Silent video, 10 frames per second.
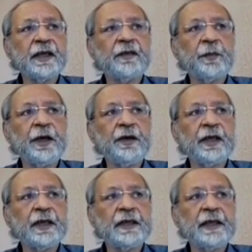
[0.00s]
this
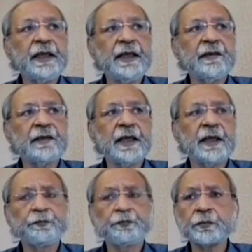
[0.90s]
period, is
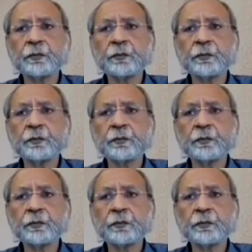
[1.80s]
uh,